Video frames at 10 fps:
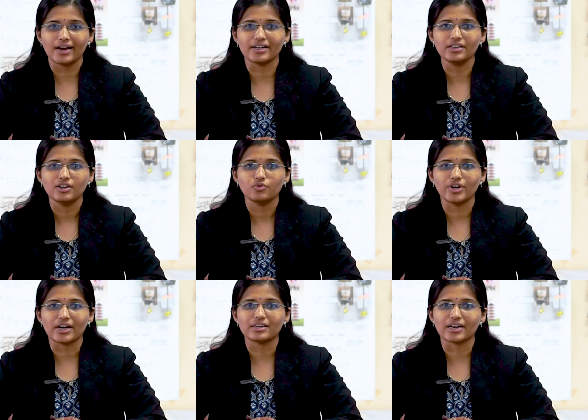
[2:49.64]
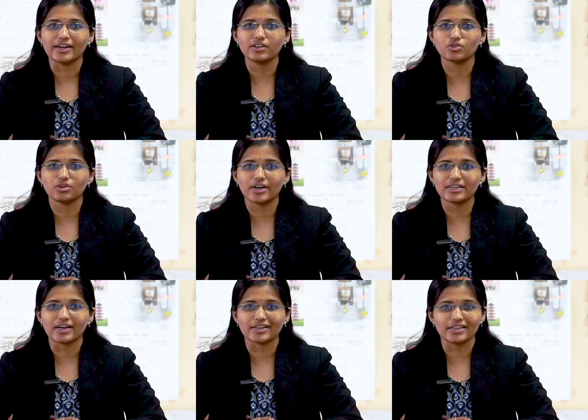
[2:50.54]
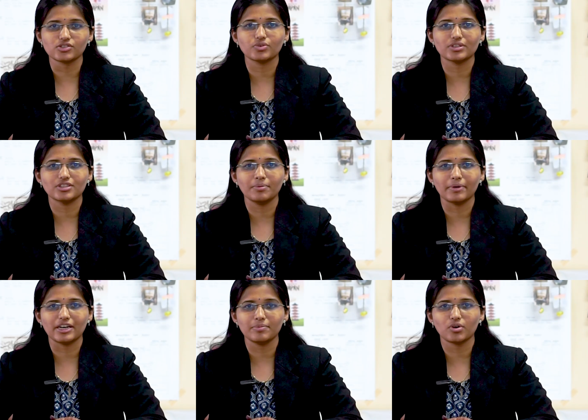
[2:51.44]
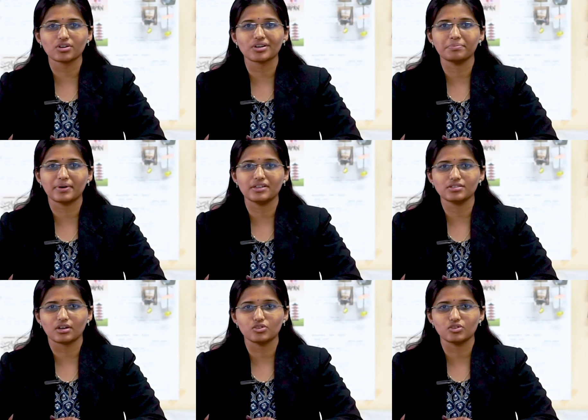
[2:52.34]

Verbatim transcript: and we are trying to get attached with the many more companies